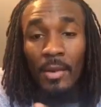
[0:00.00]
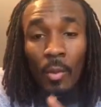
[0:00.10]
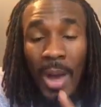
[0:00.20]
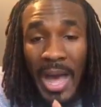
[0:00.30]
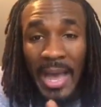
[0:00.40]

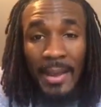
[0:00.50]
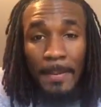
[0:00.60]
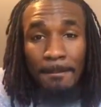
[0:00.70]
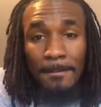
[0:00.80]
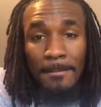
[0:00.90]
Why?
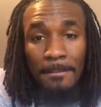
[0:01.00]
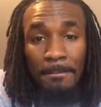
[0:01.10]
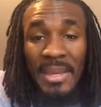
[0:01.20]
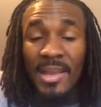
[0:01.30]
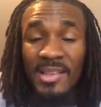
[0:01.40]

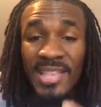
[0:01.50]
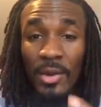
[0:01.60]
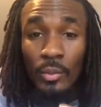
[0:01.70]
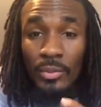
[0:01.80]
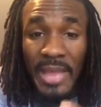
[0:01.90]
Because
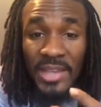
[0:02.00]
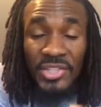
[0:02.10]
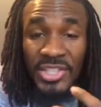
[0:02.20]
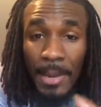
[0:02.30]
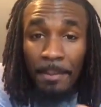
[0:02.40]
that, that
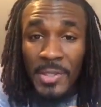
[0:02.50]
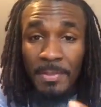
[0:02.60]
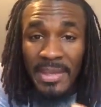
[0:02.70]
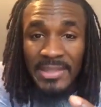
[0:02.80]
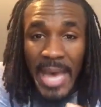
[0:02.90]
shepherd's
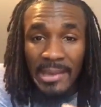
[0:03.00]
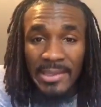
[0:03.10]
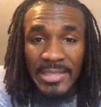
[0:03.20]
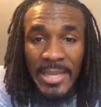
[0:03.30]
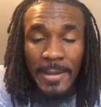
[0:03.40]

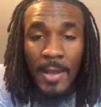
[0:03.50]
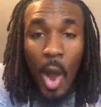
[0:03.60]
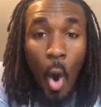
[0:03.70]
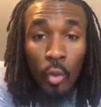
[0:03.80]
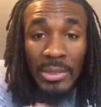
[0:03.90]
mentality
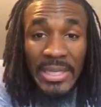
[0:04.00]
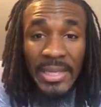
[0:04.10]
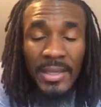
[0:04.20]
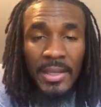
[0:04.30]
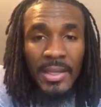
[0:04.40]
only,